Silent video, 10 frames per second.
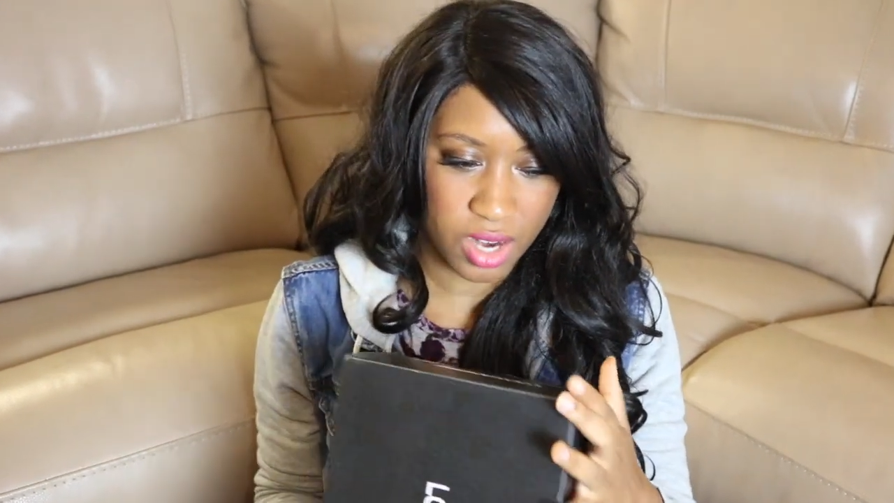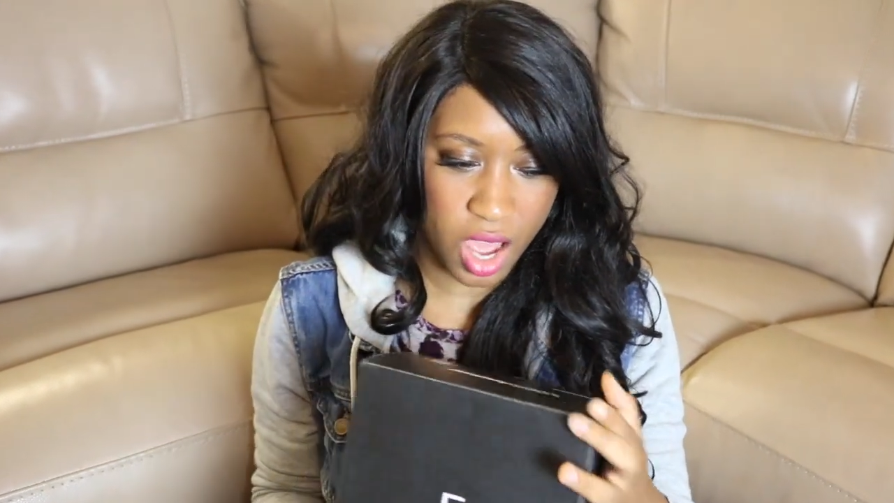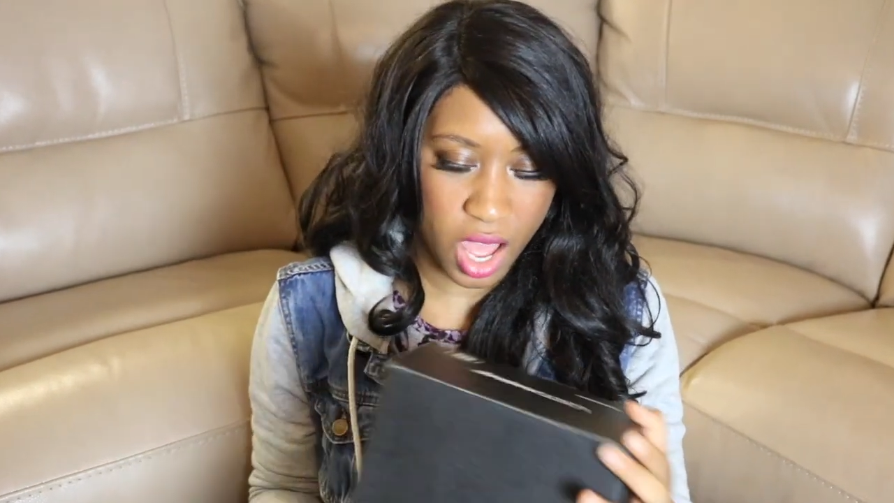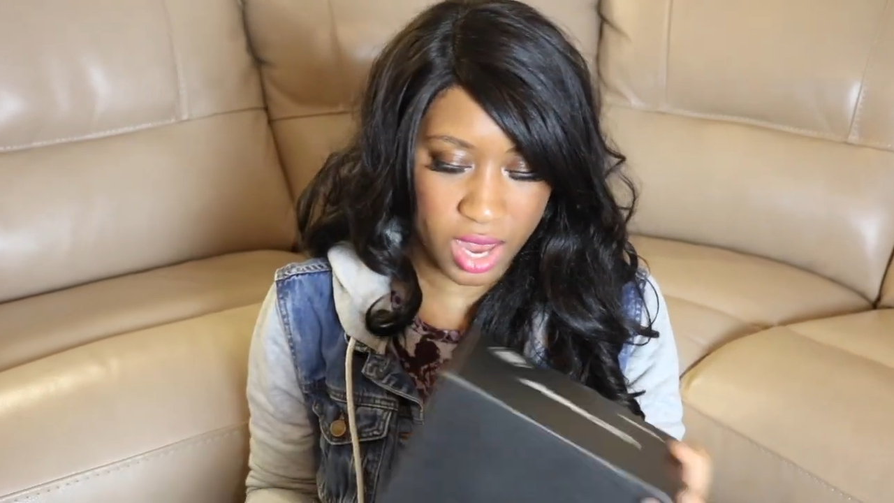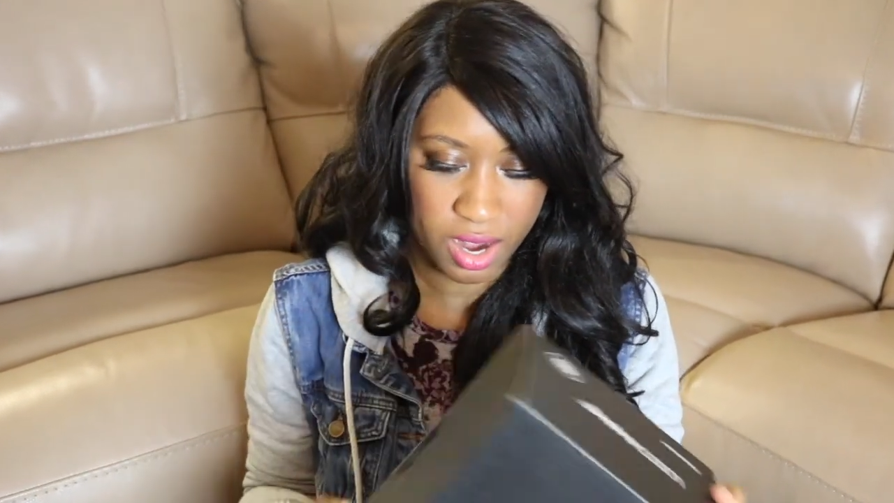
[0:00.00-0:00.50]

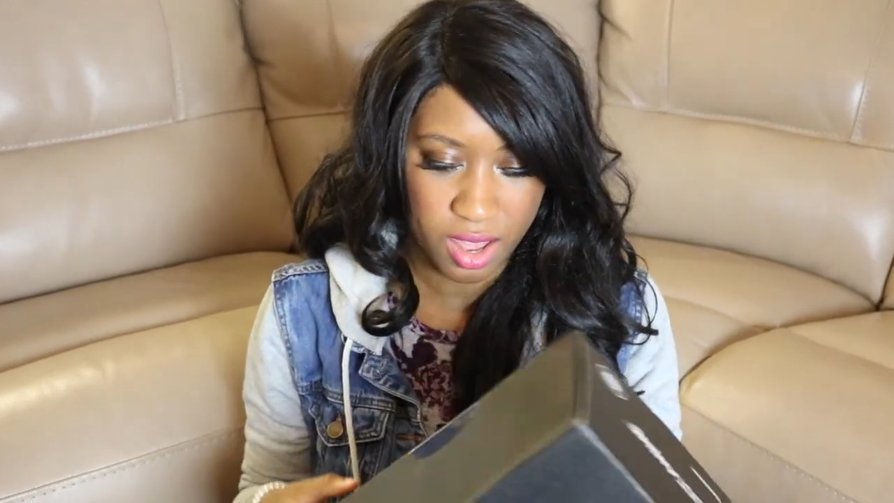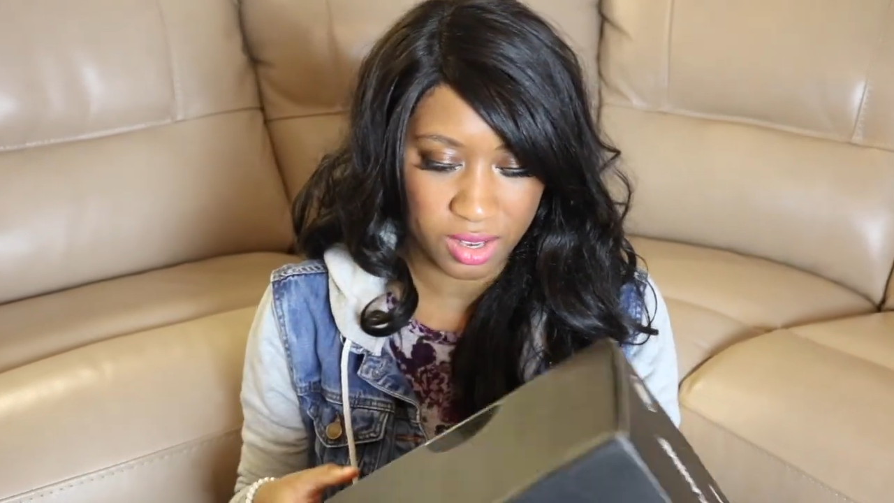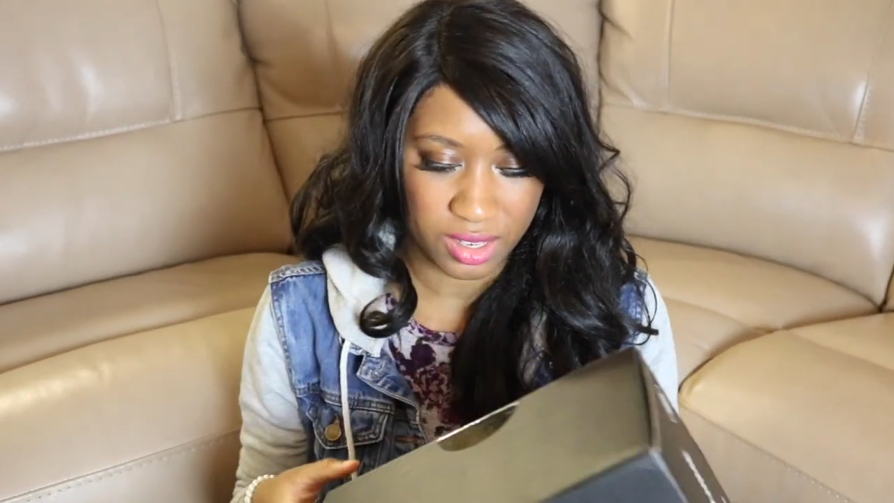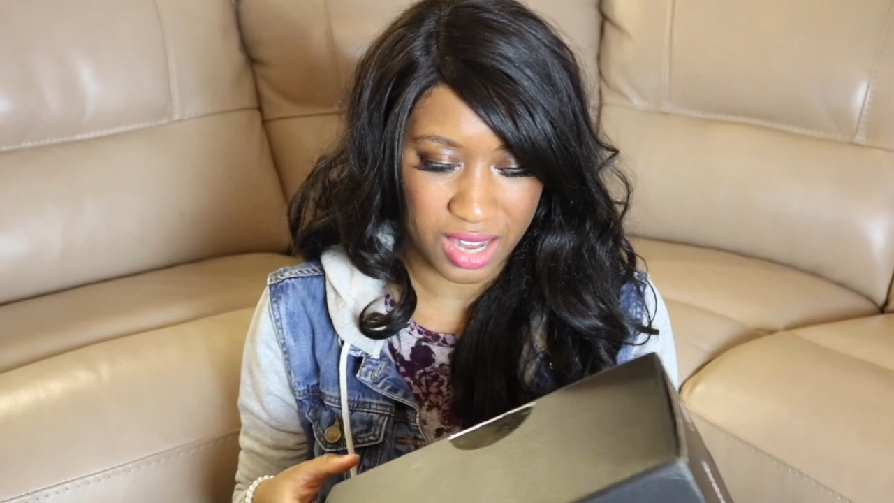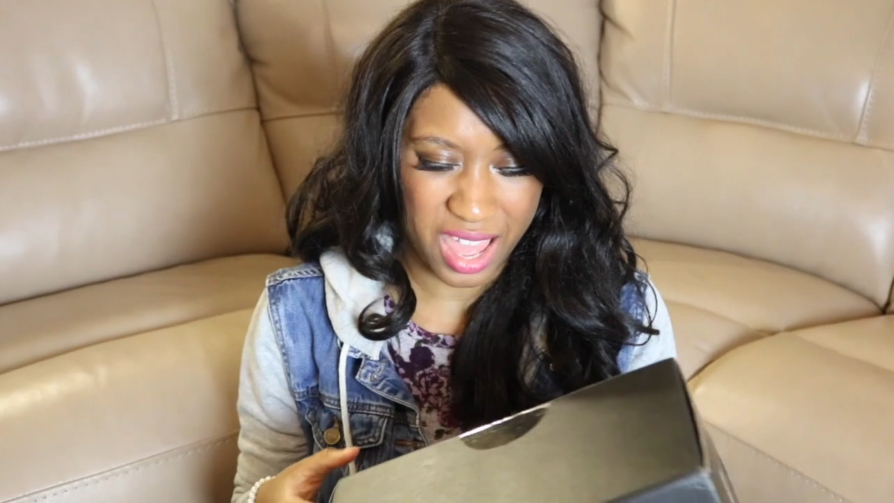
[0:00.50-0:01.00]
not
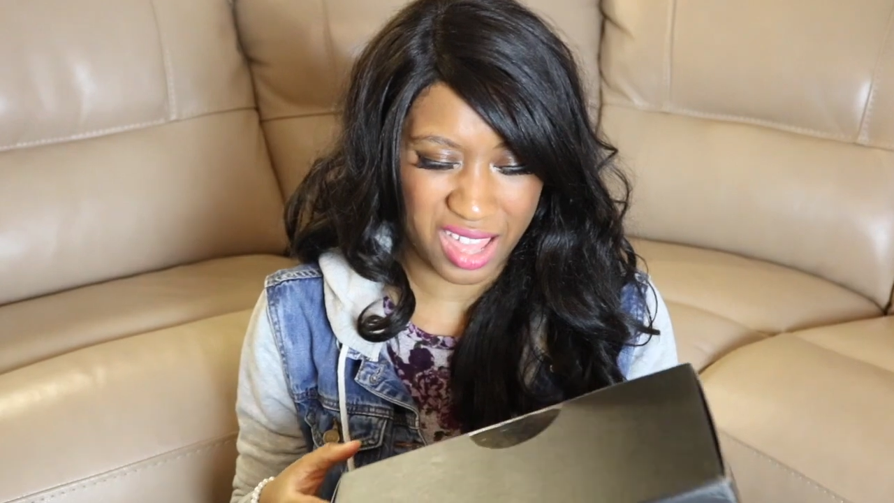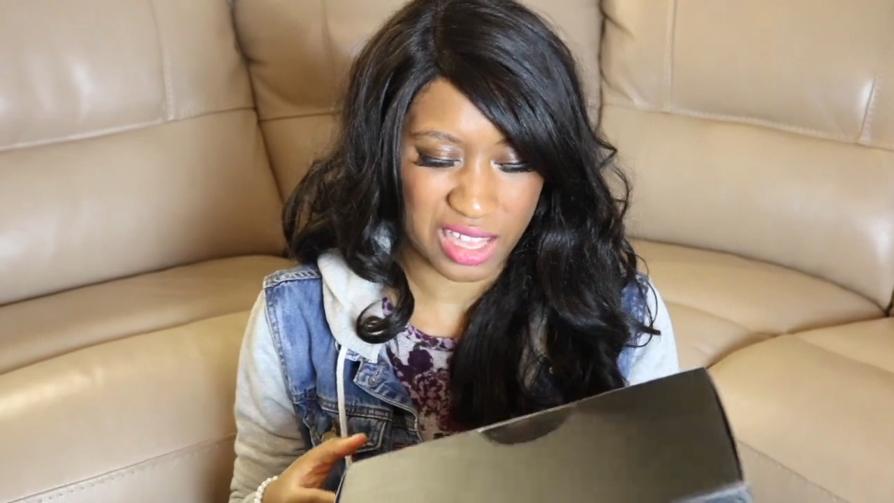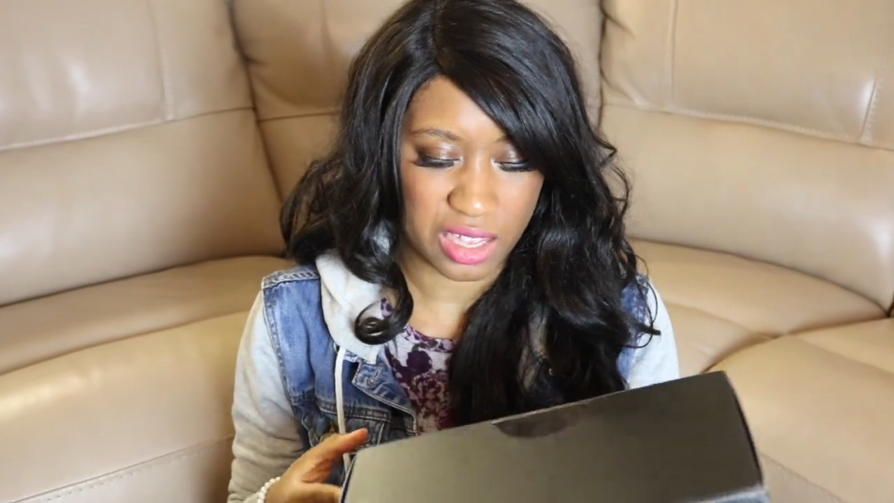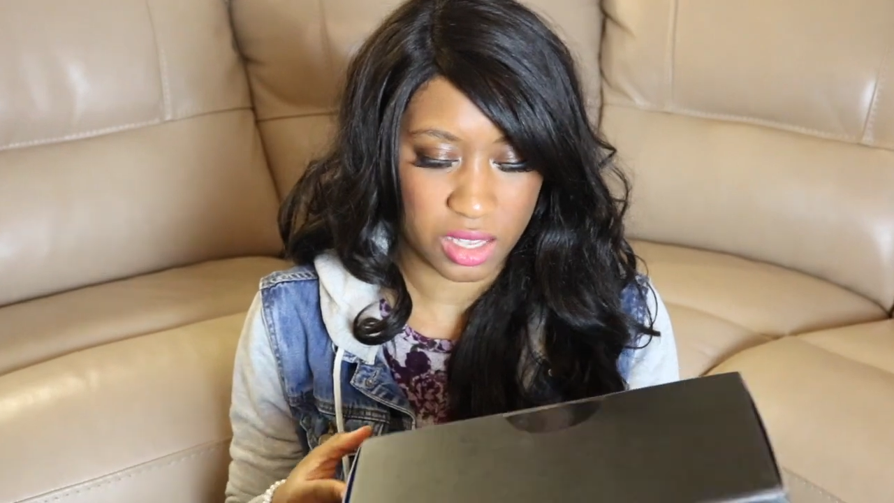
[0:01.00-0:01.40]
like